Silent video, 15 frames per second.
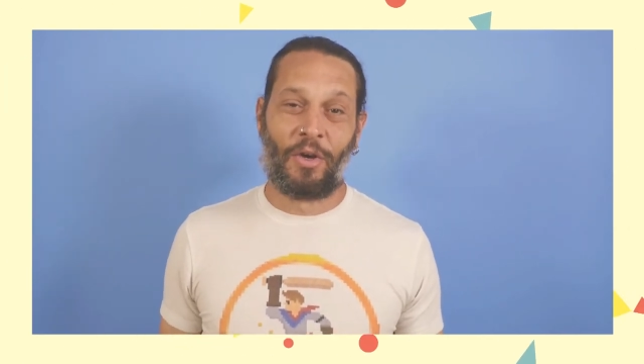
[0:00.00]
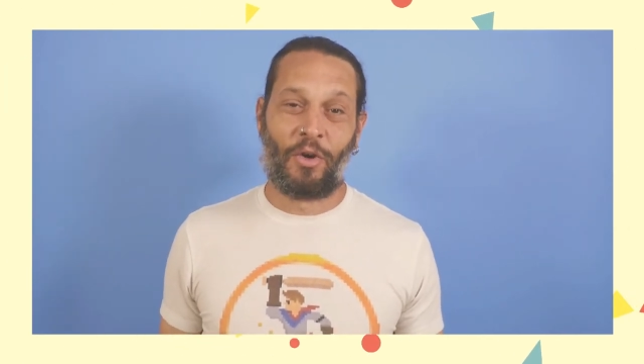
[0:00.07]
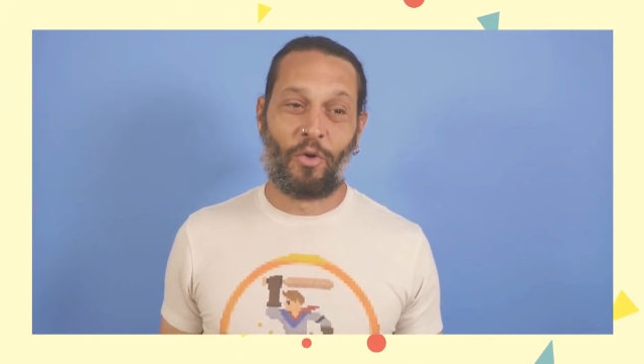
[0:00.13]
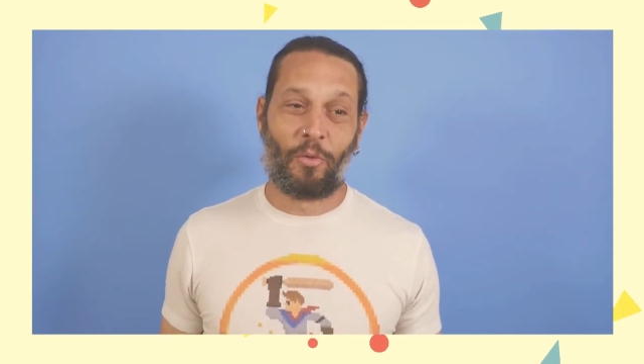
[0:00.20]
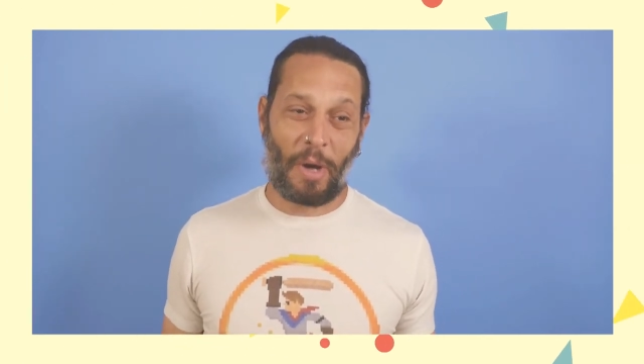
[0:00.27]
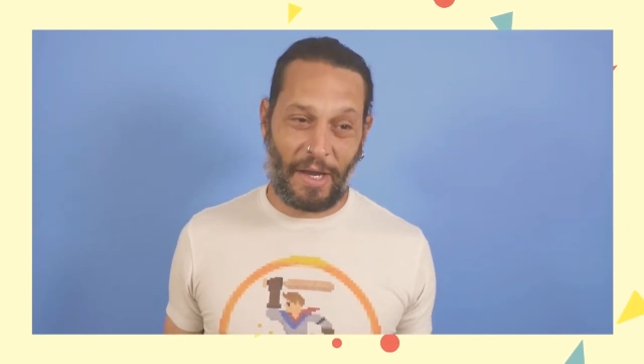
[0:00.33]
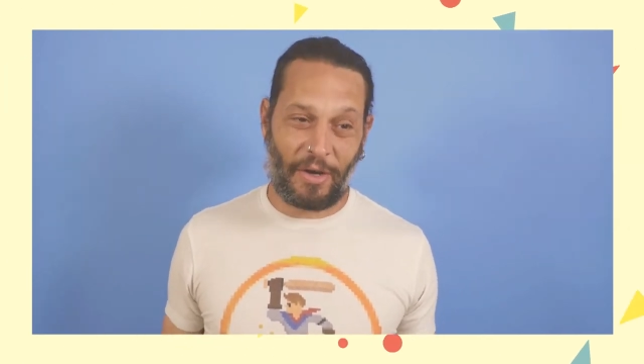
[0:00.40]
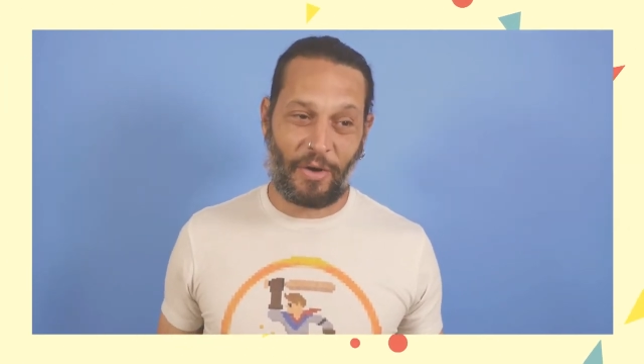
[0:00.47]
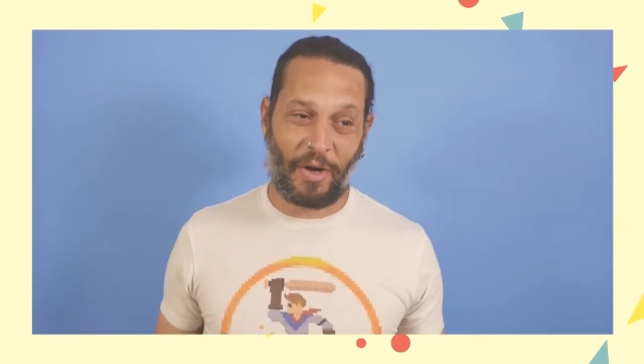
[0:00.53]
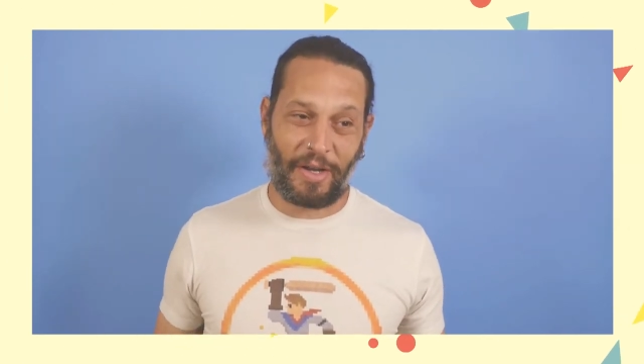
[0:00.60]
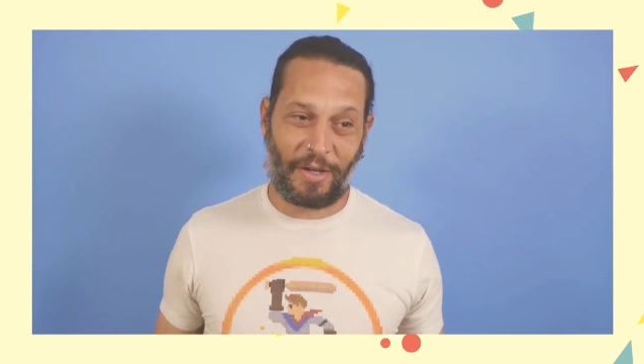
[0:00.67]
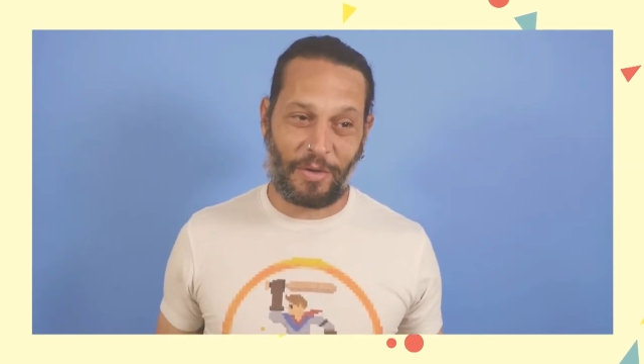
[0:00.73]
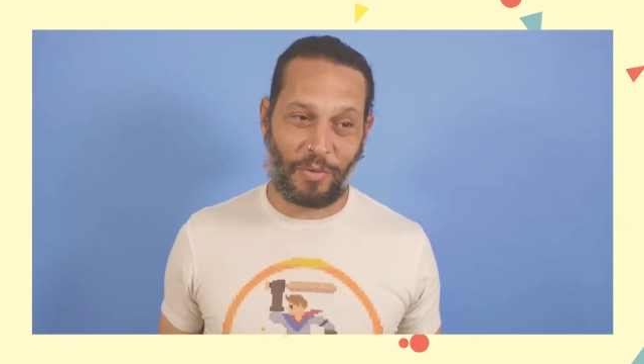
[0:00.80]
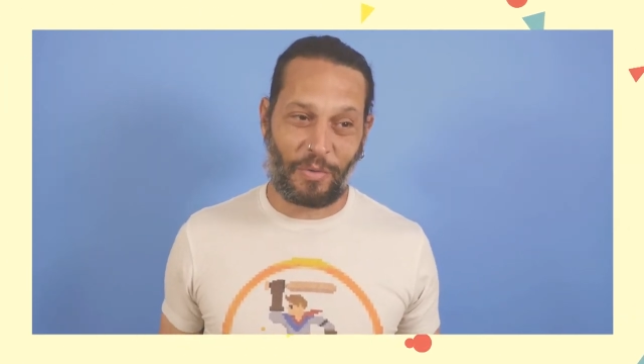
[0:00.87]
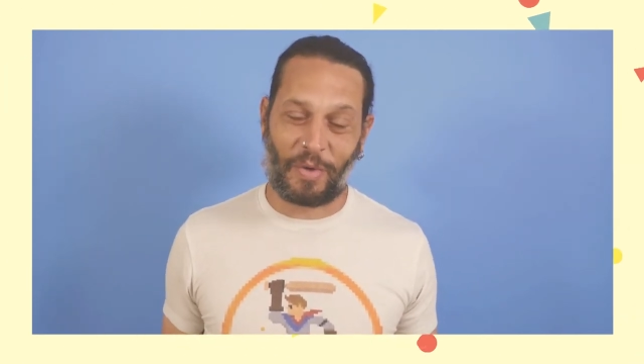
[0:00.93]
whom I
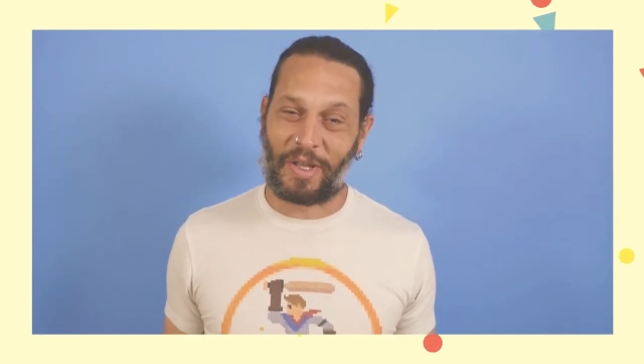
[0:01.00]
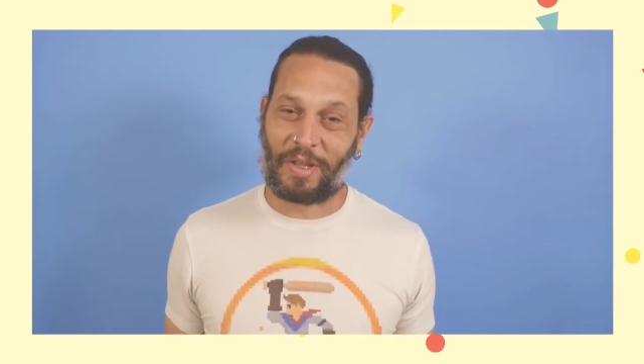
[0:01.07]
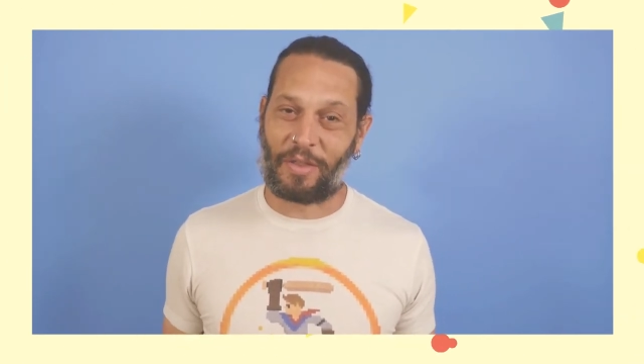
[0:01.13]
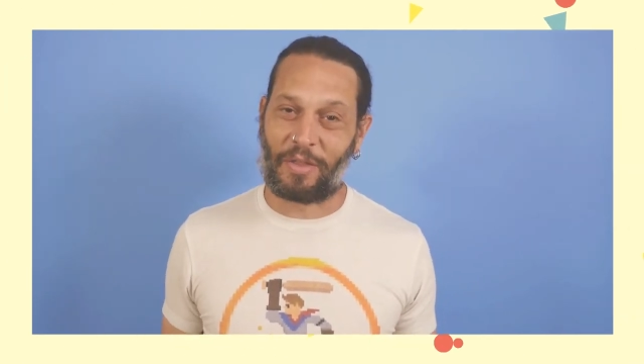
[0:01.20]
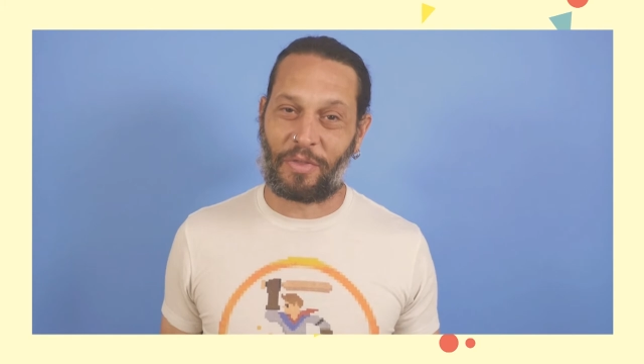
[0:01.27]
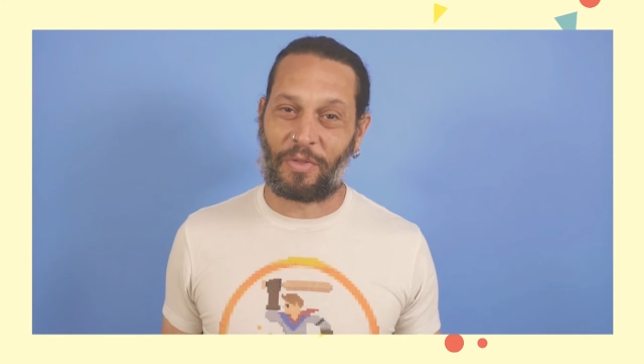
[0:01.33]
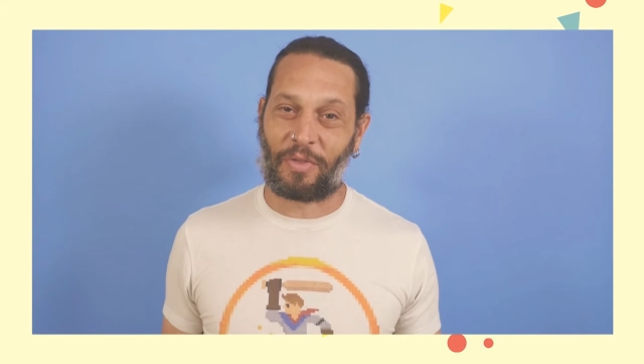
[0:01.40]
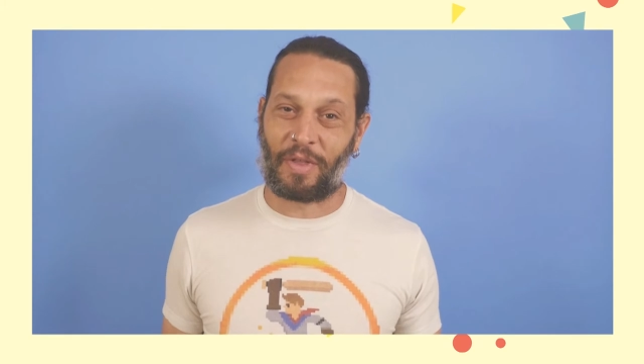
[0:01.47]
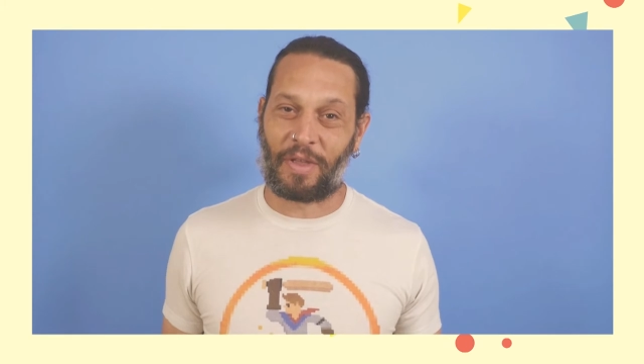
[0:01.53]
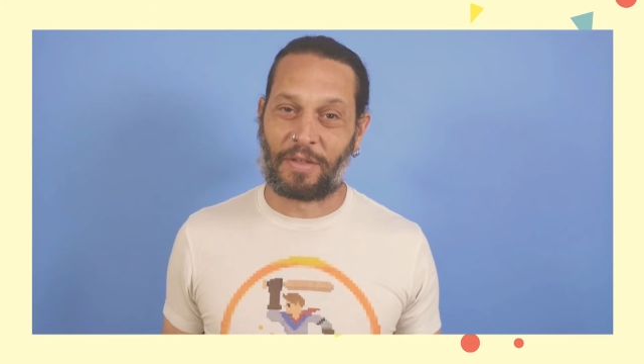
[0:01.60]
credit with